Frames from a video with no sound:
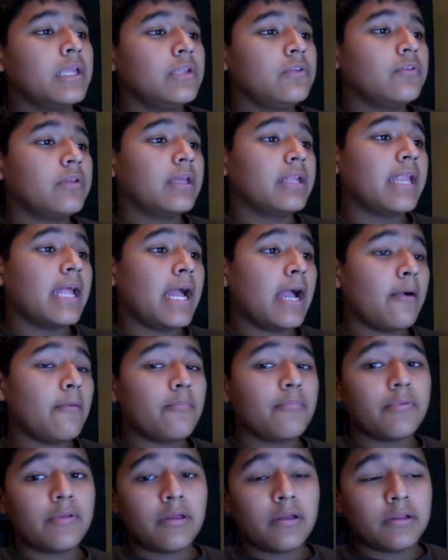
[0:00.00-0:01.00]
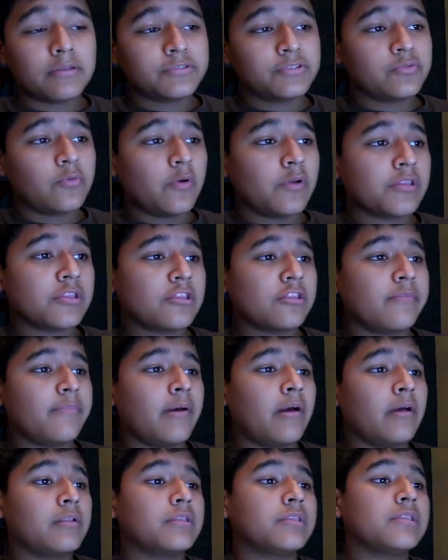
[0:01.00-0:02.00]
You can have uh, choices
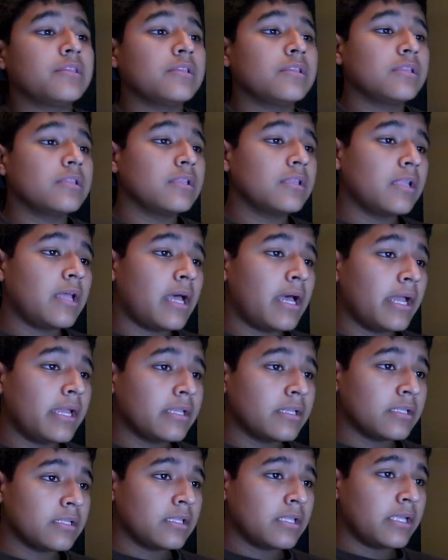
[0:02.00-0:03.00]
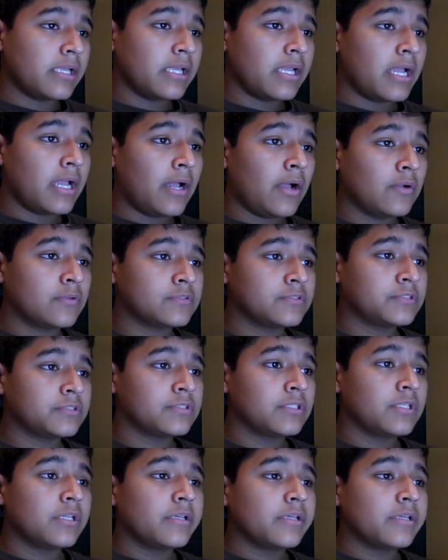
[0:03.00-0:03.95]
about slide layouts,